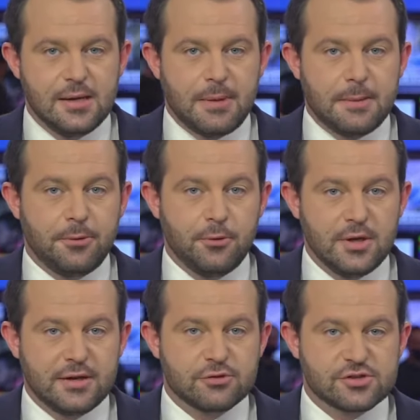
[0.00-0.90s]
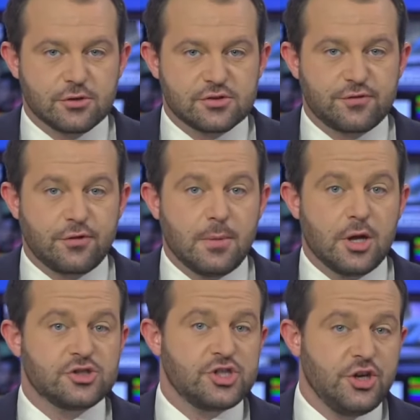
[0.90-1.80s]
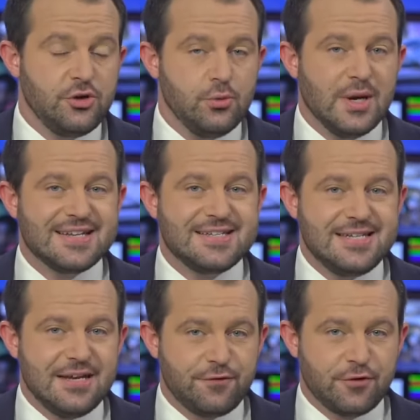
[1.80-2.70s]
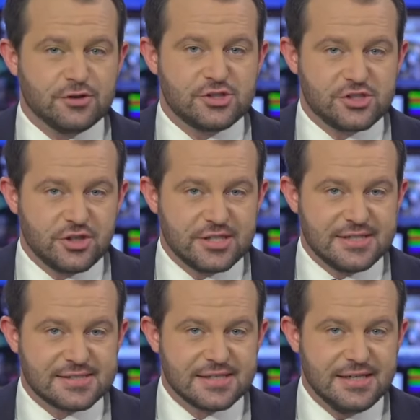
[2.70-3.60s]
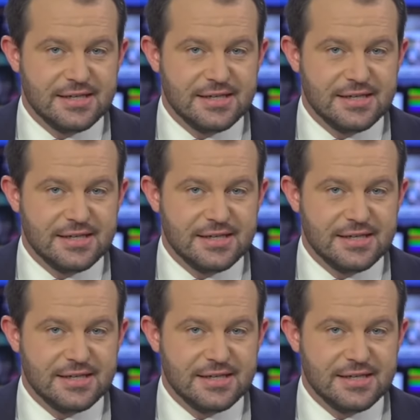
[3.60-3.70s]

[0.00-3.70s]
by pooling results from two different studies.